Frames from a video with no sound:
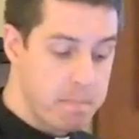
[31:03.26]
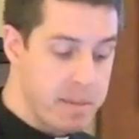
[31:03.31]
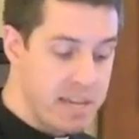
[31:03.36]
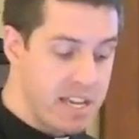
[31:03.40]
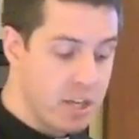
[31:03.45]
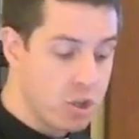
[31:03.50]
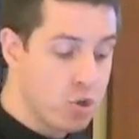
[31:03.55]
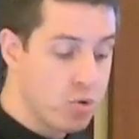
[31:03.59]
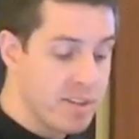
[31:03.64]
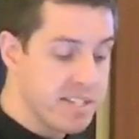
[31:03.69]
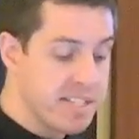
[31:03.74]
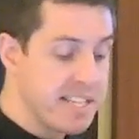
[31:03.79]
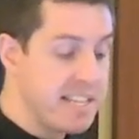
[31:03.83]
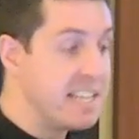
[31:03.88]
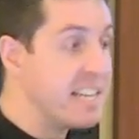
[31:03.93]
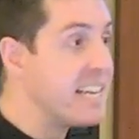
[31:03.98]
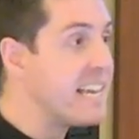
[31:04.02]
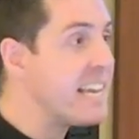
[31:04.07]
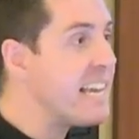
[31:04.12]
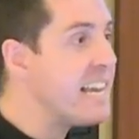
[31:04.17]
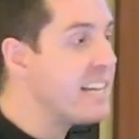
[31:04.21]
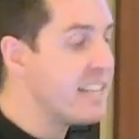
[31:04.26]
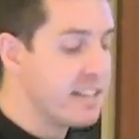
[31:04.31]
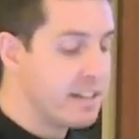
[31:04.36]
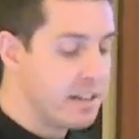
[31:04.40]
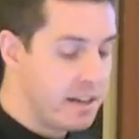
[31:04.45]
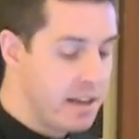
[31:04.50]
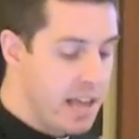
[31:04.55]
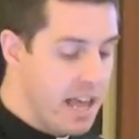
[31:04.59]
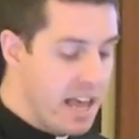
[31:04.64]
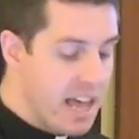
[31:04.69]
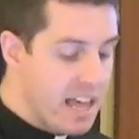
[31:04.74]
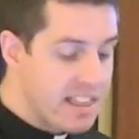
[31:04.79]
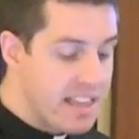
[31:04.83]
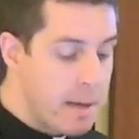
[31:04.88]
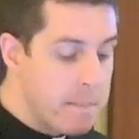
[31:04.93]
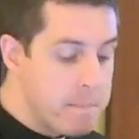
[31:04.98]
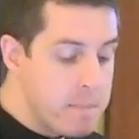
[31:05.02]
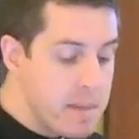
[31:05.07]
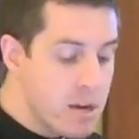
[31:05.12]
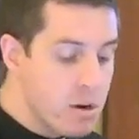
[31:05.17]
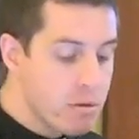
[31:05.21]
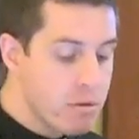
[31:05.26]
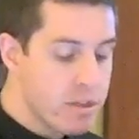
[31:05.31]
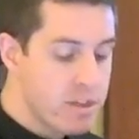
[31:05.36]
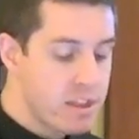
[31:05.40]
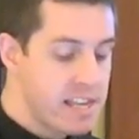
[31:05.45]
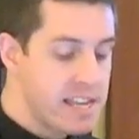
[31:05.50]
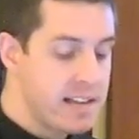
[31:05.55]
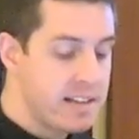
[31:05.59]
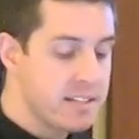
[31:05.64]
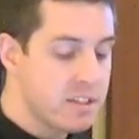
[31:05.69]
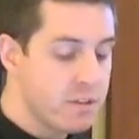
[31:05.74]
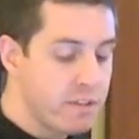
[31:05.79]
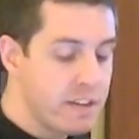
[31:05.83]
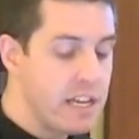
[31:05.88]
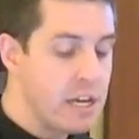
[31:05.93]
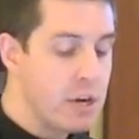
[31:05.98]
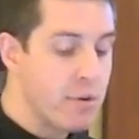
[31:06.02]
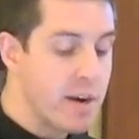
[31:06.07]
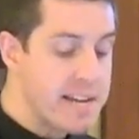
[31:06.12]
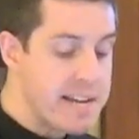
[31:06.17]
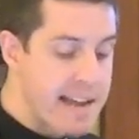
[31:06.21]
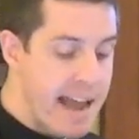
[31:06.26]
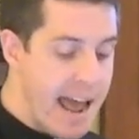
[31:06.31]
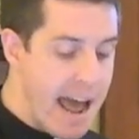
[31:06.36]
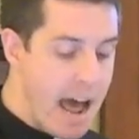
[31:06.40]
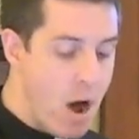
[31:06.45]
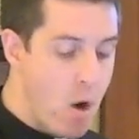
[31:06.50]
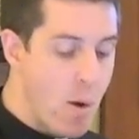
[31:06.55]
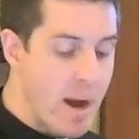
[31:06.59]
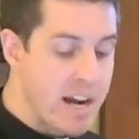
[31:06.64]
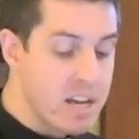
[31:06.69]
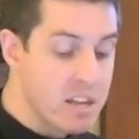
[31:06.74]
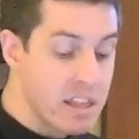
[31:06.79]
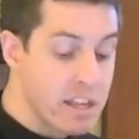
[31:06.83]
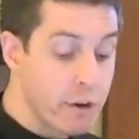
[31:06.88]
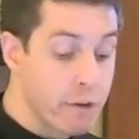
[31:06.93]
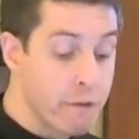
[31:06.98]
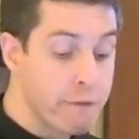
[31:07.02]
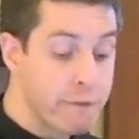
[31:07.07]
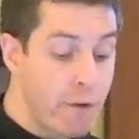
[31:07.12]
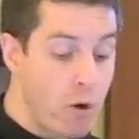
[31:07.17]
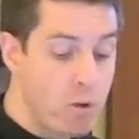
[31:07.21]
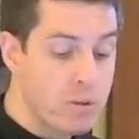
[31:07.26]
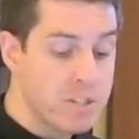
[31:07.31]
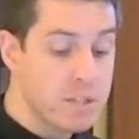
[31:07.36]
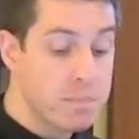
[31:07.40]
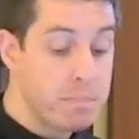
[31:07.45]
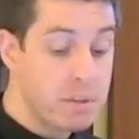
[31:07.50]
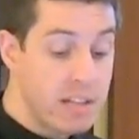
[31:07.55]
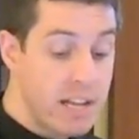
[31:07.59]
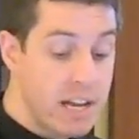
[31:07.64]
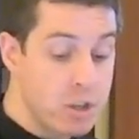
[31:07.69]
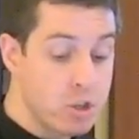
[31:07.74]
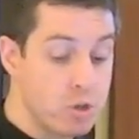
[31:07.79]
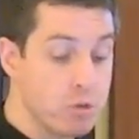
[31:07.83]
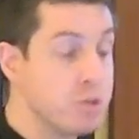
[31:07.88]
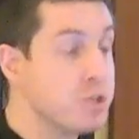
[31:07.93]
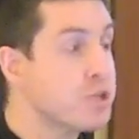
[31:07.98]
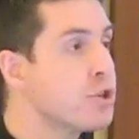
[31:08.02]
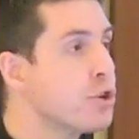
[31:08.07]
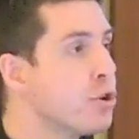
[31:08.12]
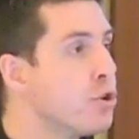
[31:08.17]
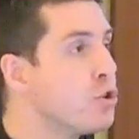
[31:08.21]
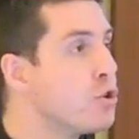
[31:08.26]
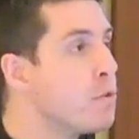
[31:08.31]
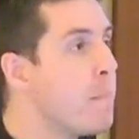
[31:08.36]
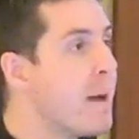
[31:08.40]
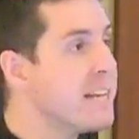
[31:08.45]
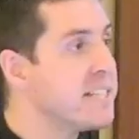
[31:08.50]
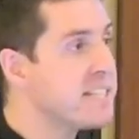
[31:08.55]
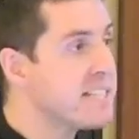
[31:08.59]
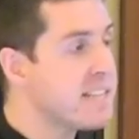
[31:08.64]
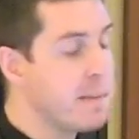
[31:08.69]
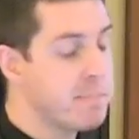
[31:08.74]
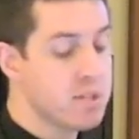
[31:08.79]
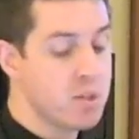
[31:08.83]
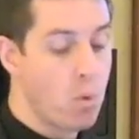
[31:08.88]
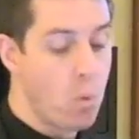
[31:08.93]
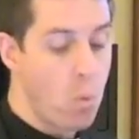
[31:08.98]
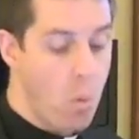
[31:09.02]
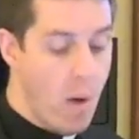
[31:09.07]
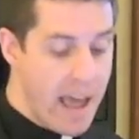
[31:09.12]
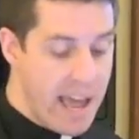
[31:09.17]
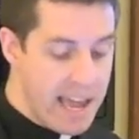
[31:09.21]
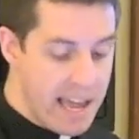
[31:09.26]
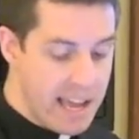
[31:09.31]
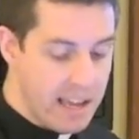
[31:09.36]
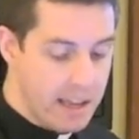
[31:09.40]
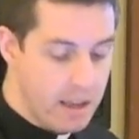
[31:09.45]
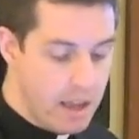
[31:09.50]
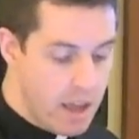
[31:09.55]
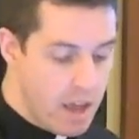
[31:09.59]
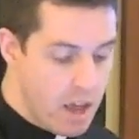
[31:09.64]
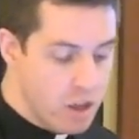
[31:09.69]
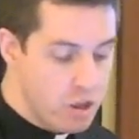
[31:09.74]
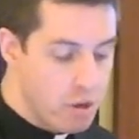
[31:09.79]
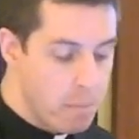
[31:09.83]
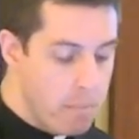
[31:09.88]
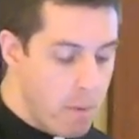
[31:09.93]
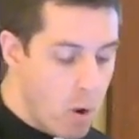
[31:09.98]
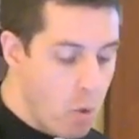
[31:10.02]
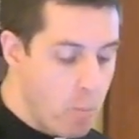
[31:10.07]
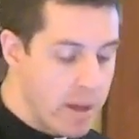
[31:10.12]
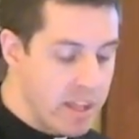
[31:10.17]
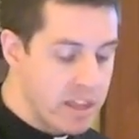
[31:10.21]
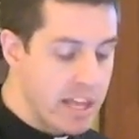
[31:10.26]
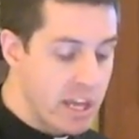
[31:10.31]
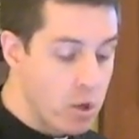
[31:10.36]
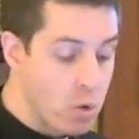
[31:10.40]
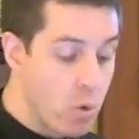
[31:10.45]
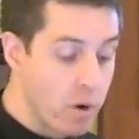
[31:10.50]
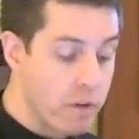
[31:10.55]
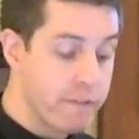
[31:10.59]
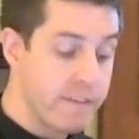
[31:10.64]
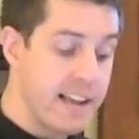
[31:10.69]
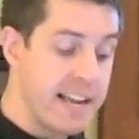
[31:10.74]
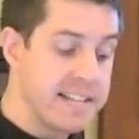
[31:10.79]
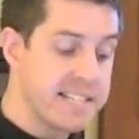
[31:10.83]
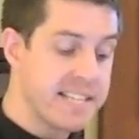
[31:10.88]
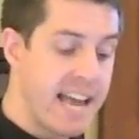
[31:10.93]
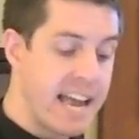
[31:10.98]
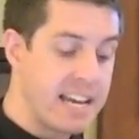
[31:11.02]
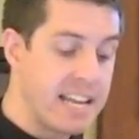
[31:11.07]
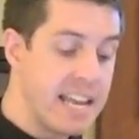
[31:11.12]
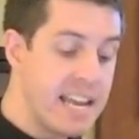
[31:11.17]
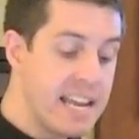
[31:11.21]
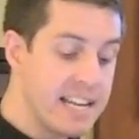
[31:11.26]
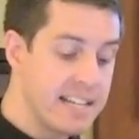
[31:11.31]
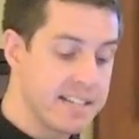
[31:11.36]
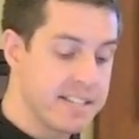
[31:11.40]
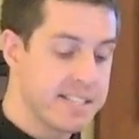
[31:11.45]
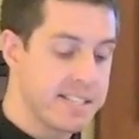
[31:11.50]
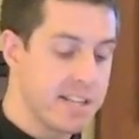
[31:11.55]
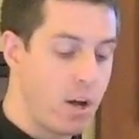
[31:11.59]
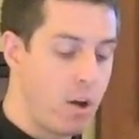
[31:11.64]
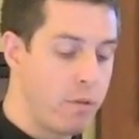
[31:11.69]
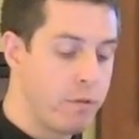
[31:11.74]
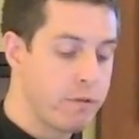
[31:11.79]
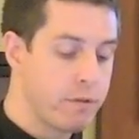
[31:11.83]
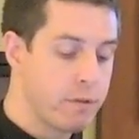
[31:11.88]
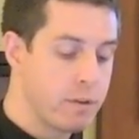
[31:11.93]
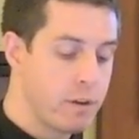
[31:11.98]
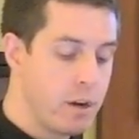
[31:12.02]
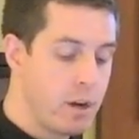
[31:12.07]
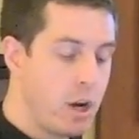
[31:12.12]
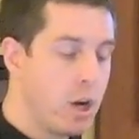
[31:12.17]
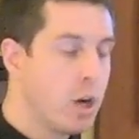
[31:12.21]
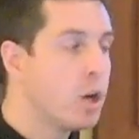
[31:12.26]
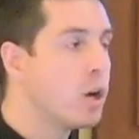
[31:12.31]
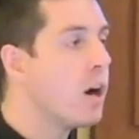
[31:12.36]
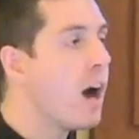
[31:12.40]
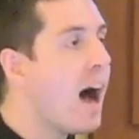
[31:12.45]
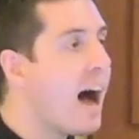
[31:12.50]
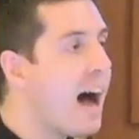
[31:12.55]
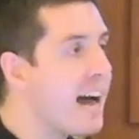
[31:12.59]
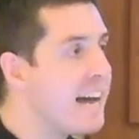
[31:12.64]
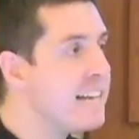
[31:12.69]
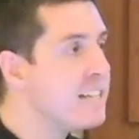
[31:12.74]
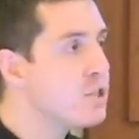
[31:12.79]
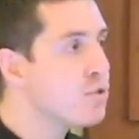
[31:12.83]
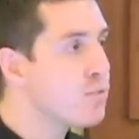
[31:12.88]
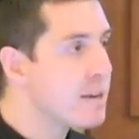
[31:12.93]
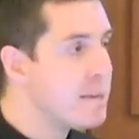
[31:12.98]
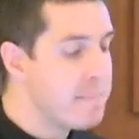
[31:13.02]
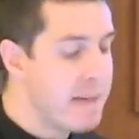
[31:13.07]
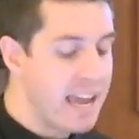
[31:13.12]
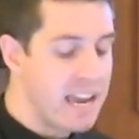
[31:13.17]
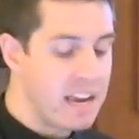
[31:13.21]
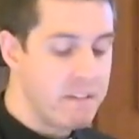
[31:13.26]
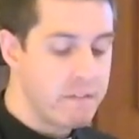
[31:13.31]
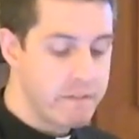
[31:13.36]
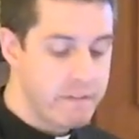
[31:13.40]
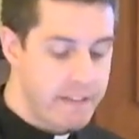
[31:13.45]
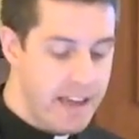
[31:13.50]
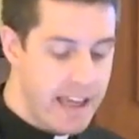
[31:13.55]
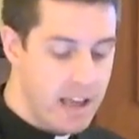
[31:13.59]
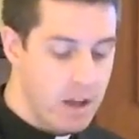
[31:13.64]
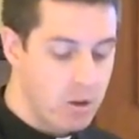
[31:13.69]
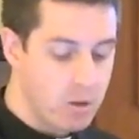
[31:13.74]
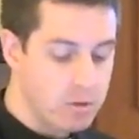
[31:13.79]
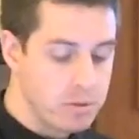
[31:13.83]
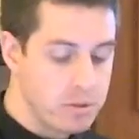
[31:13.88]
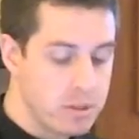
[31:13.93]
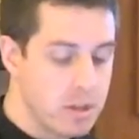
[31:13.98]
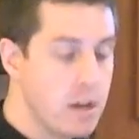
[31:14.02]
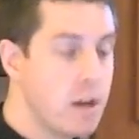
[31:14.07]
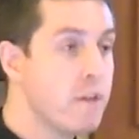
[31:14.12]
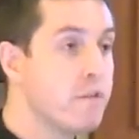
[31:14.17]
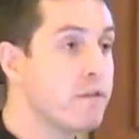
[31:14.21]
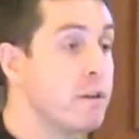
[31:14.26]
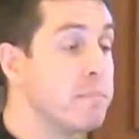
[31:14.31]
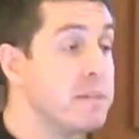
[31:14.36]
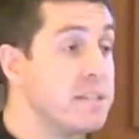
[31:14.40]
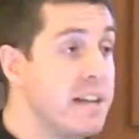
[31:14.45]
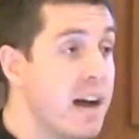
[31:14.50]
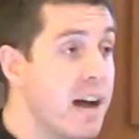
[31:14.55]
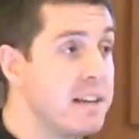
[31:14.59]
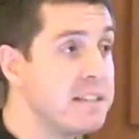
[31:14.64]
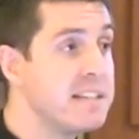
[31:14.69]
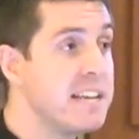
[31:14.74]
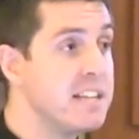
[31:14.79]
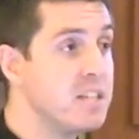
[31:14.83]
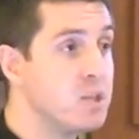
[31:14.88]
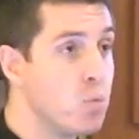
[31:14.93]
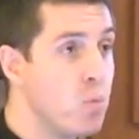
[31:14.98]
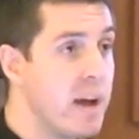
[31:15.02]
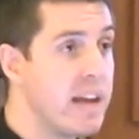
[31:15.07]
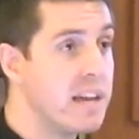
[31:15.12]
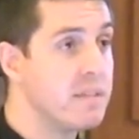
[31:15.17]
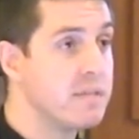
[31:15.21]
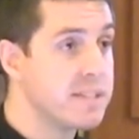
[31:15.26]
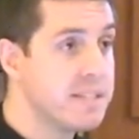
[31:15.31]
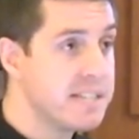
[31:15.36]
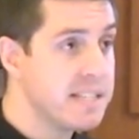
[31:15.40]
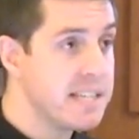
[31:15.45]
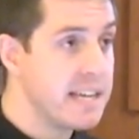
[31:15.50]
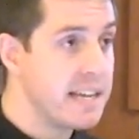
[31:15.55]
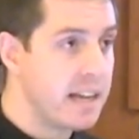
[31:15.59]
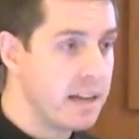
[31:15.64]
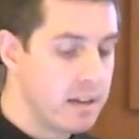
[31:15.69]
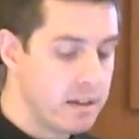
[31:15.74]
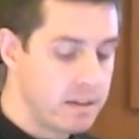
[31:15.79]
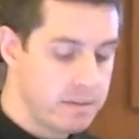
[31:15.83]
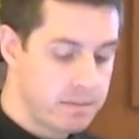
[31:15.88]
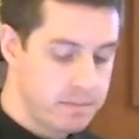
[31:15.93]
Beatrice in Eden that mere things of here and now and their false pleasures turned my steps away the moment that your face had hid itself, her eyes remain veiled from Dante's way of seeing.